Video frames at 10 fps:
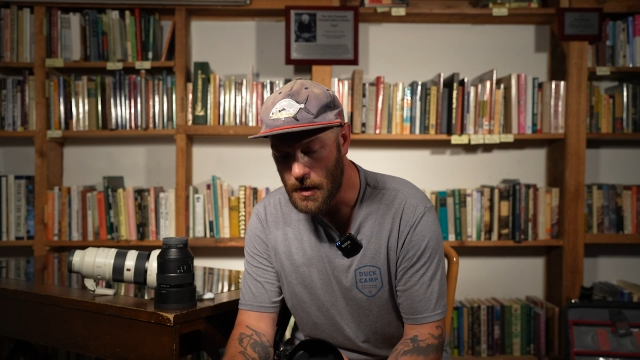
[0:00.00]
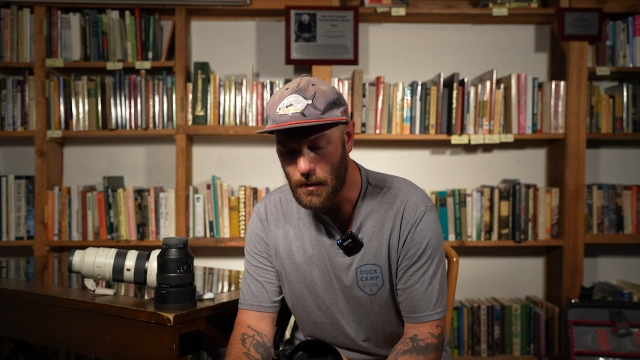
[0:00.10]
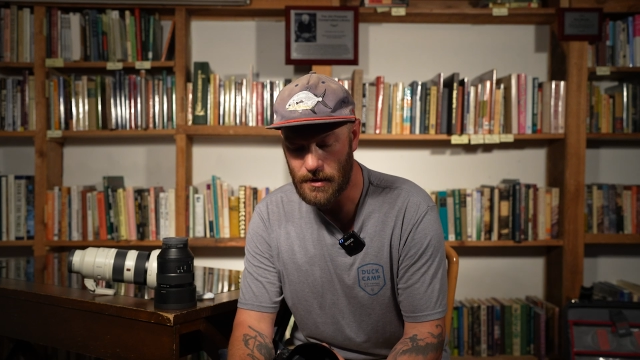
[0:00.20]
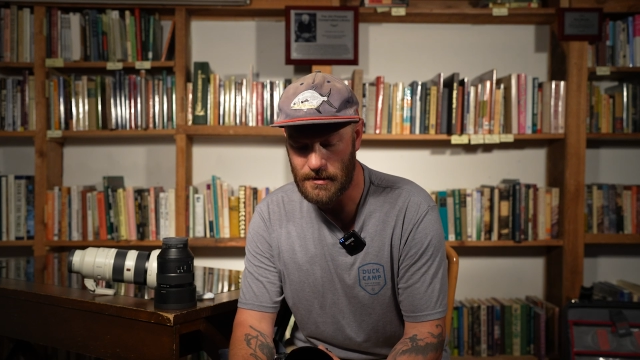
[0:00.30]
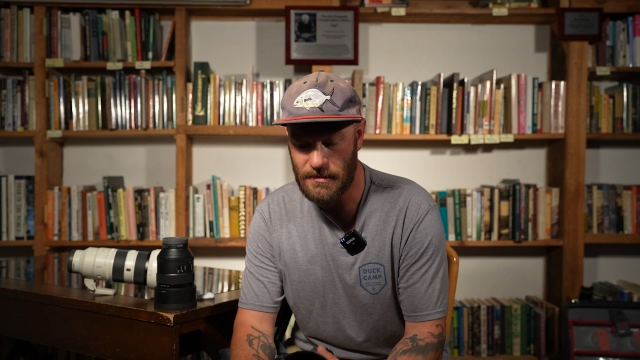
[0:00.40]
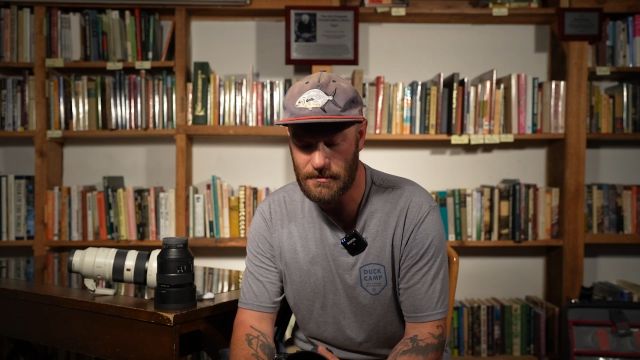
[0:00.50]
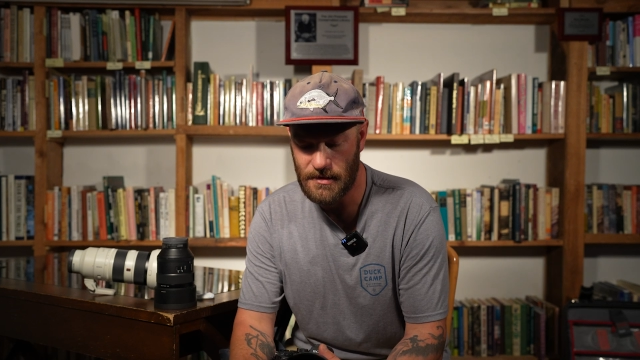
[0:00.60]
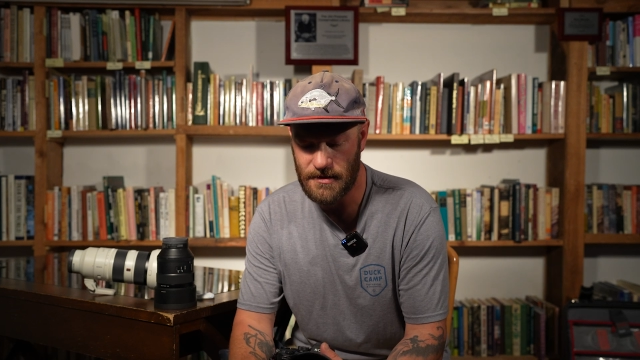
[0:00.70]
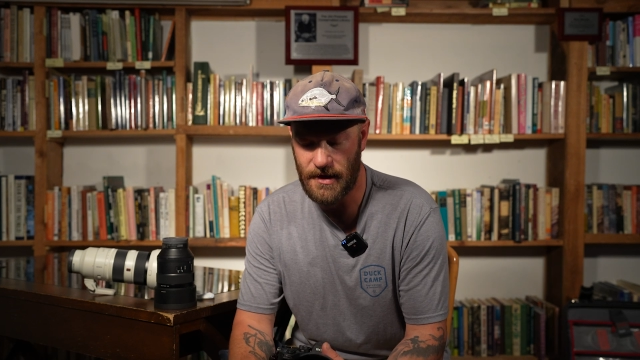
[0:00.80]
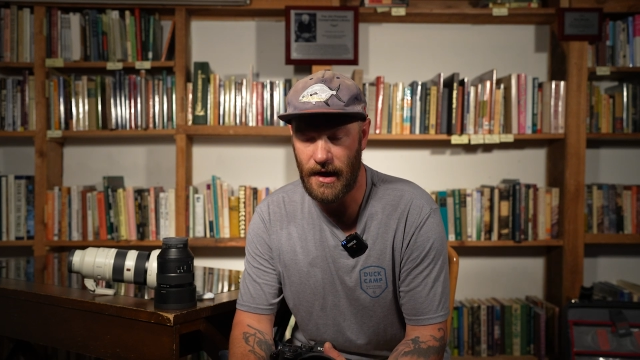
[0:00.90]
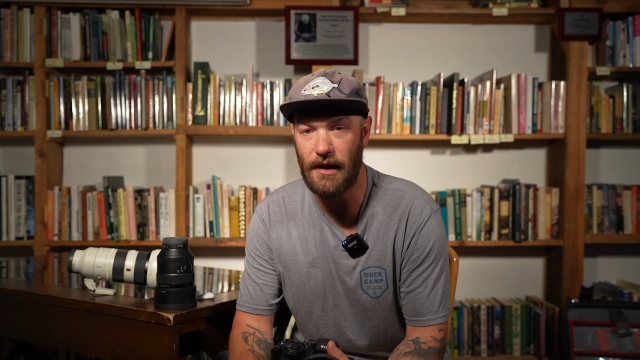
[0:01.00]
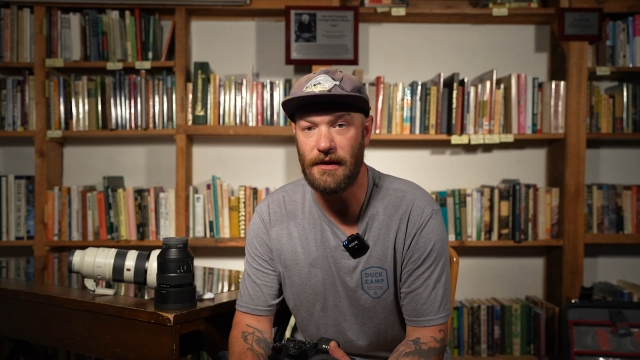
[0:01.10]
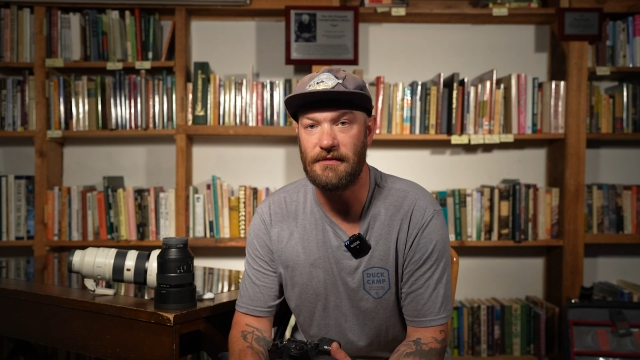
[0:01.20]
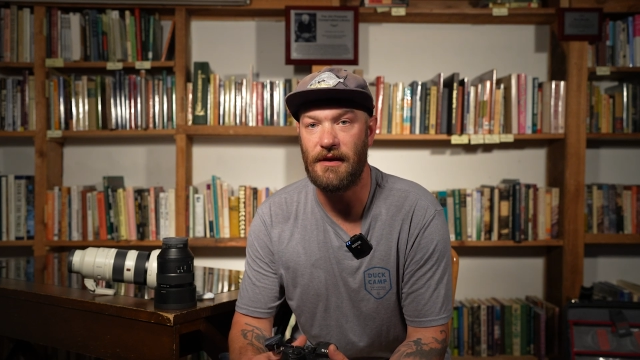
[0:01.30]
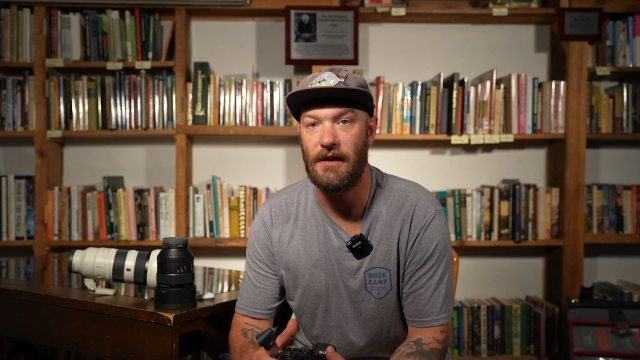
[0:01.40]
What I mean by that
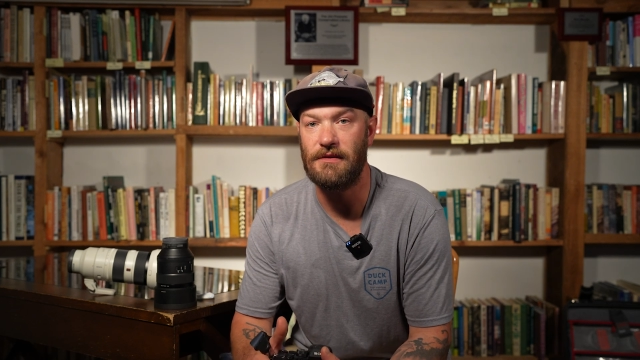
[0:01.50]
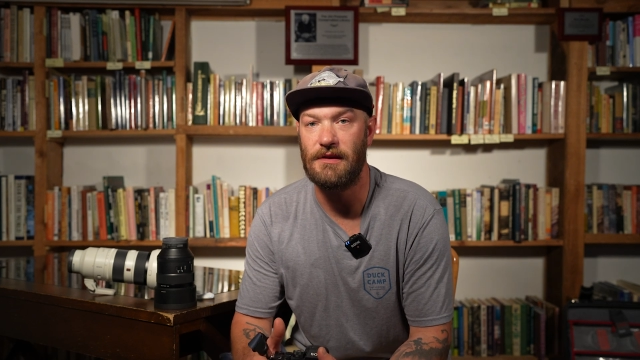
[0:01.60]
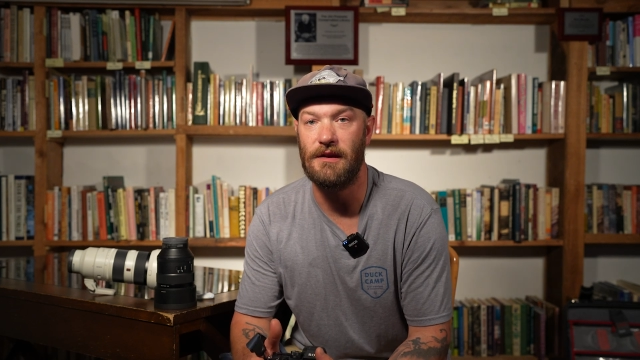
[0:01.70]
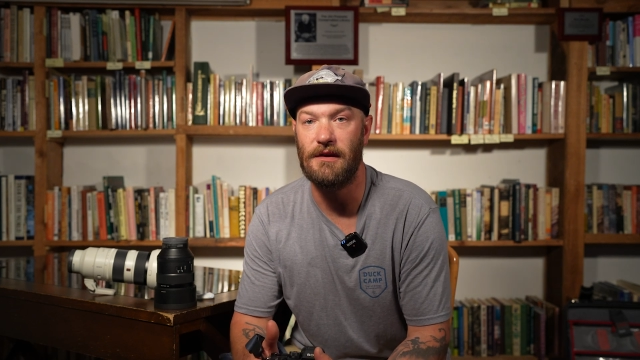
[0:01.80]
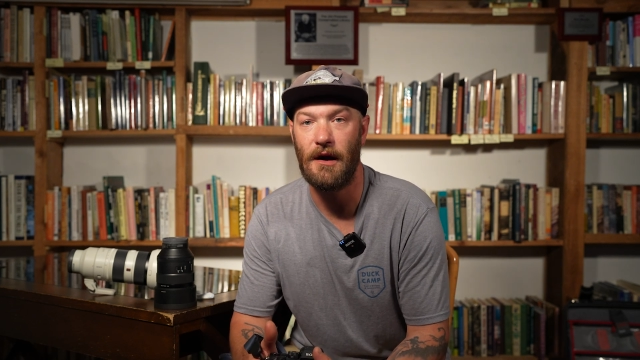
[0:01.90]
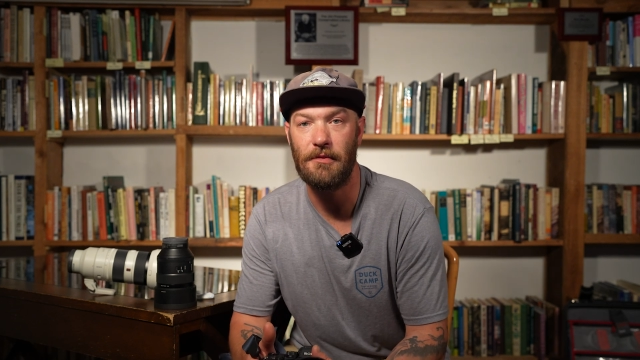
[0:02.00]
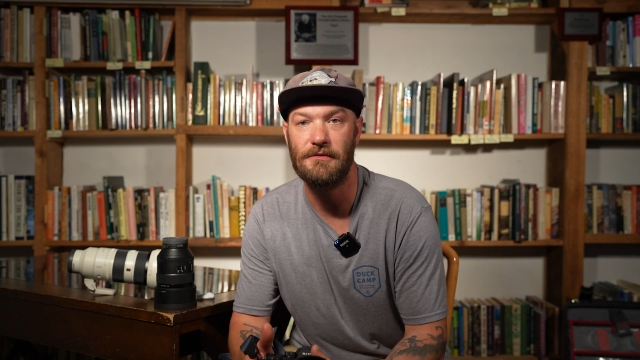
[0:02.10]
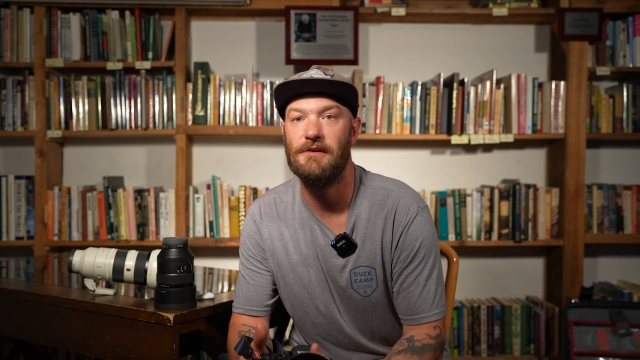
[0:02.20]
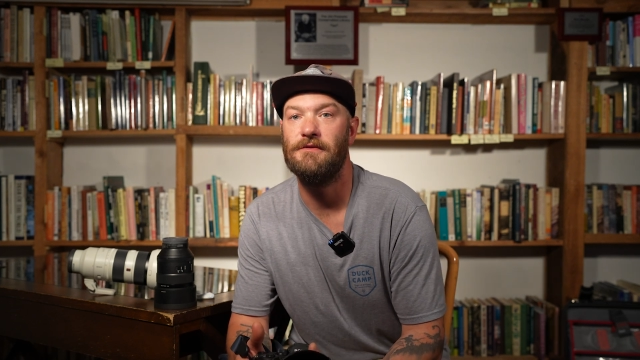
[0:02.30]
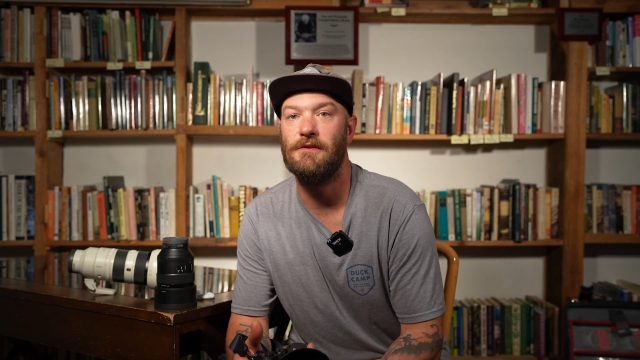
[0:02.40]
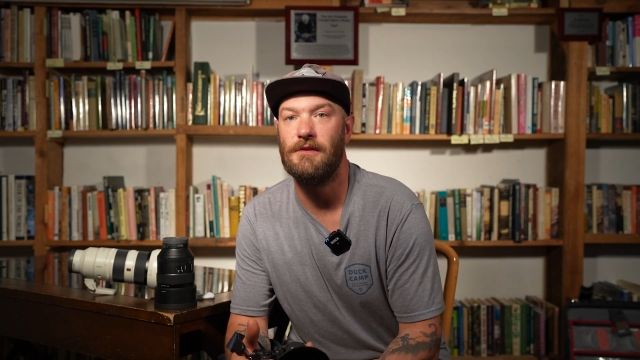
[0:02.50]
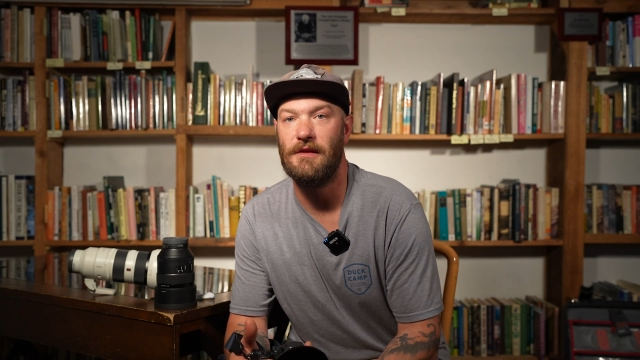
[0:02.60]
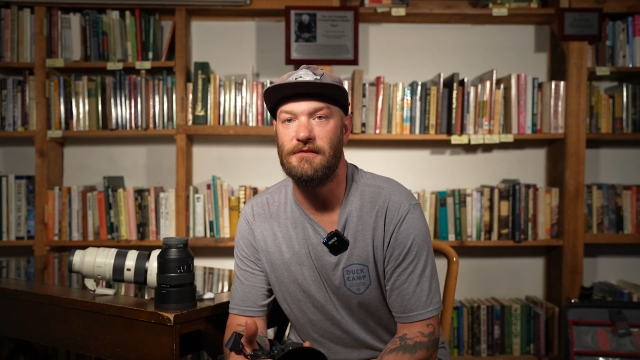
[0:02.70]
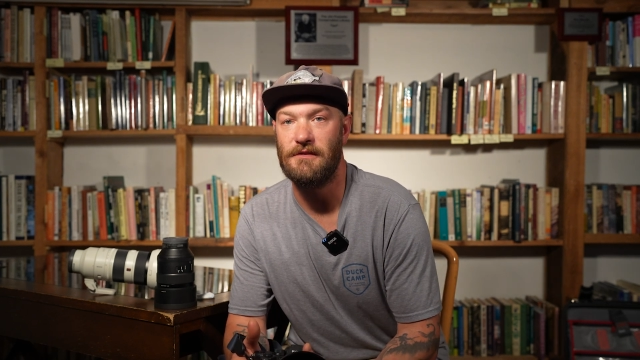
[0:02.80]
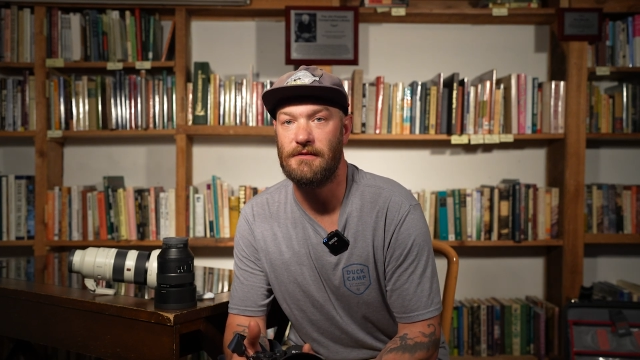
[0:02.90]
is having a couple different
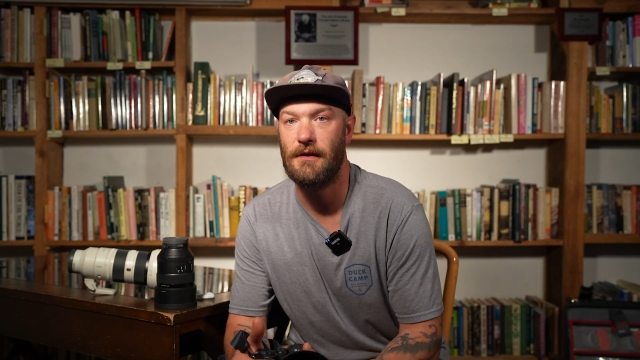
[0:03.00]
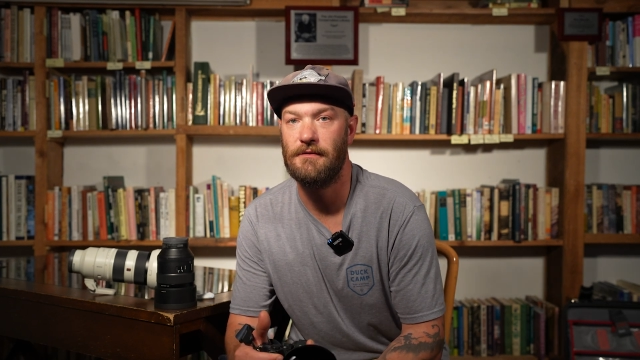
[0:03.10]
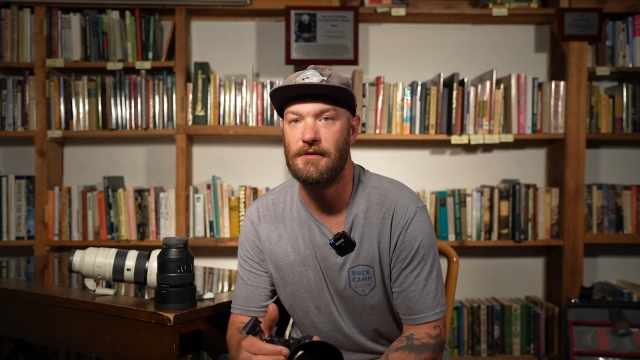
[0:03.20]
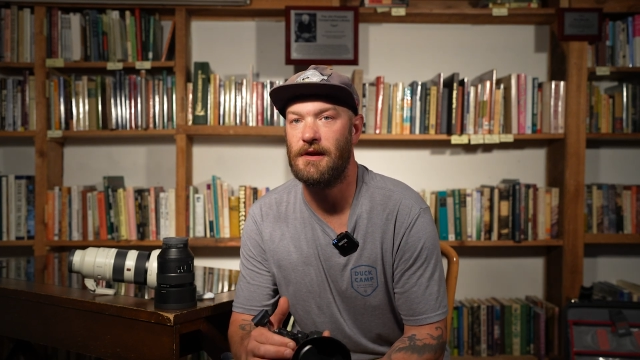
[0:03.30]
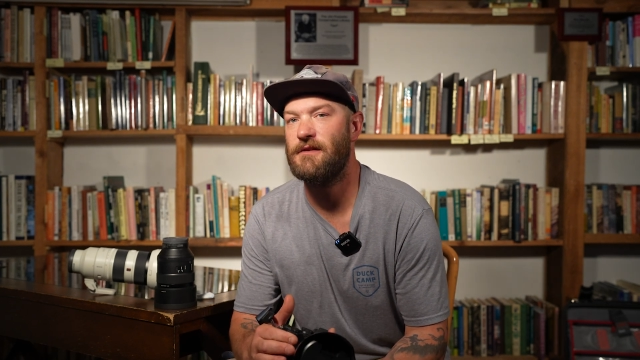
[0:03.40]
lenses covering